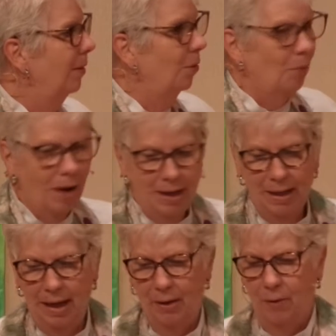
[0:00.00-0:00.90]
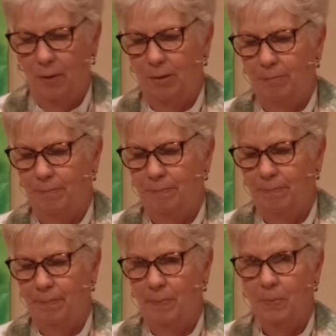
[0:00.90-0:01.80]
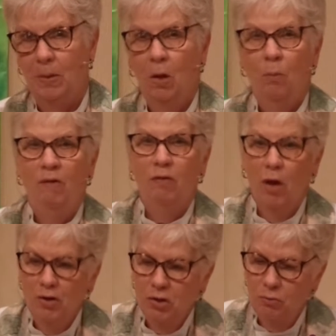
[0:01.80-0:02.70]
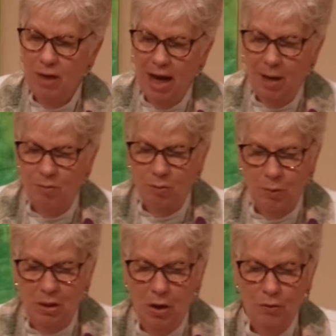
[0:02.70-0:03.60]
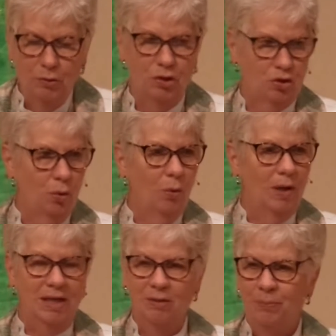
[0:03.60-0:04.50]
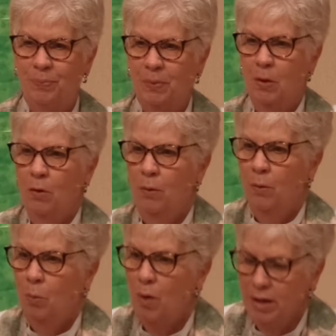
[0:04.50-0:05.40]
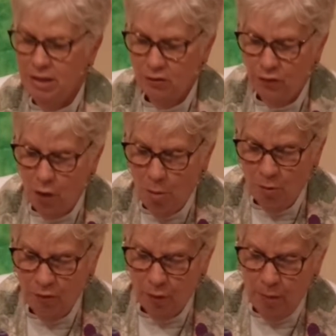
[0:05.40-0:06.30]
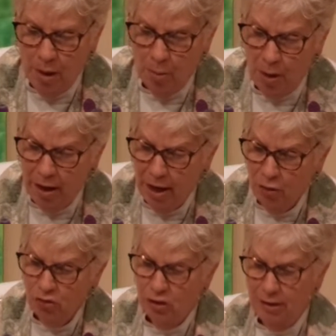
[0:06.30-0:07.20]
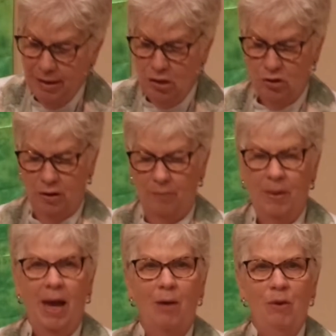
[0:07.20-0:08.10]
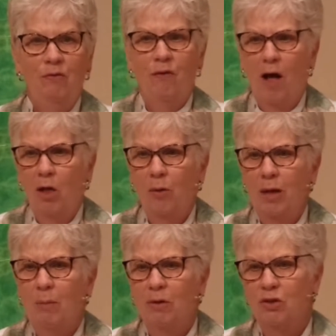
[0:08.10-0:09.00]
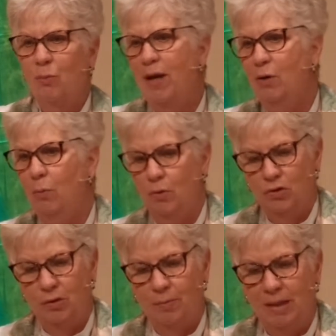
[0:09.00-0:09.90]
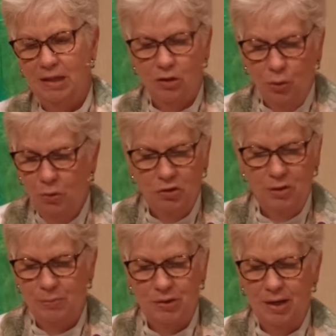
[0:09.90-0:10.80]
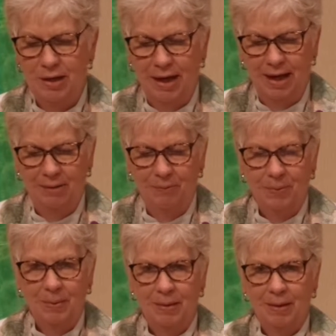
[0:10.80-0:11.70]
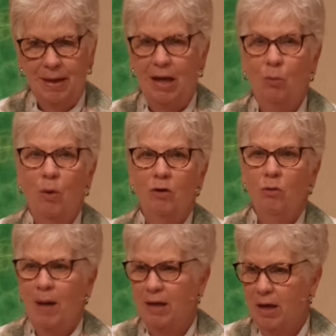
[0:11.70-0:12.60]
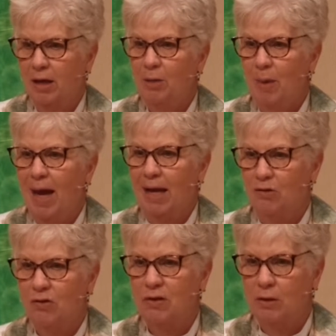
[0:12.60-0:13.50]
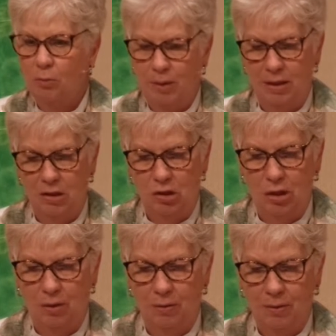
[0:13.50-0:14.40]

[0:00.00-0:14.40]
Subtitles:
right now? We've lost their names, but we know their stories. One is a farmer from Baal Shalisha, and we follow him on his way to worship. It's Stewardship Sunday, and he wondered about cutting back just a little bit this year.